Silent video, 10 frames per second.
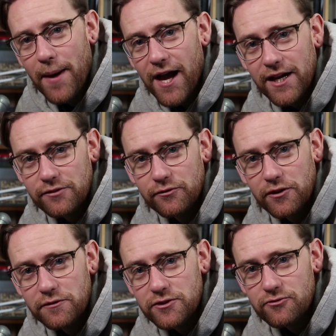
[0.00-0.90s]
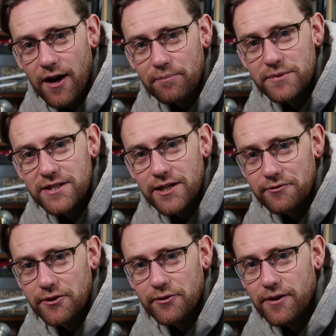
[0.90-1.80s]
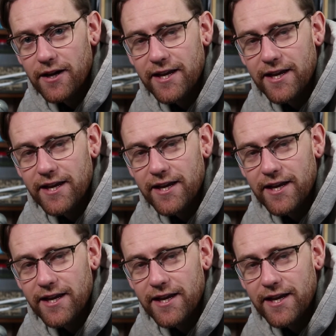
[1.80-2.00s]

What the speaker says: packed full of scrap material.